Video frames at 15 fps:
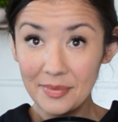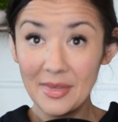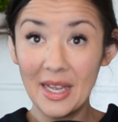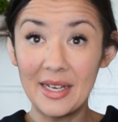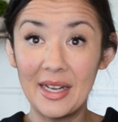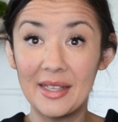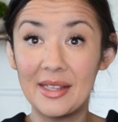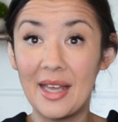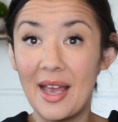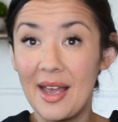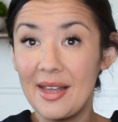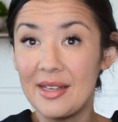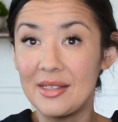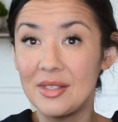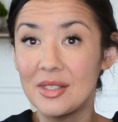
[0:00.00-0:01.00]
and at the
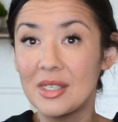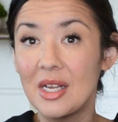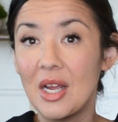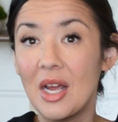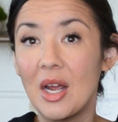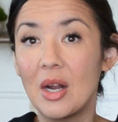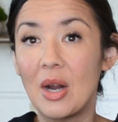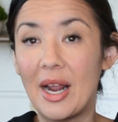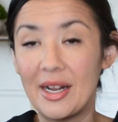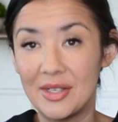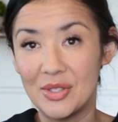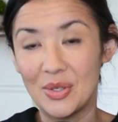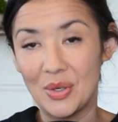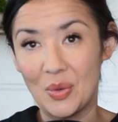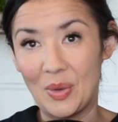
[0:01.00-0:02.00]
end
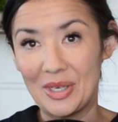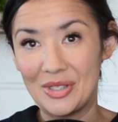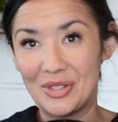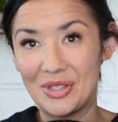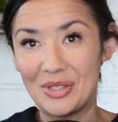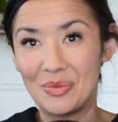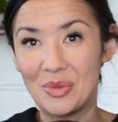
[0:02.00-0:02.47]
answer a question,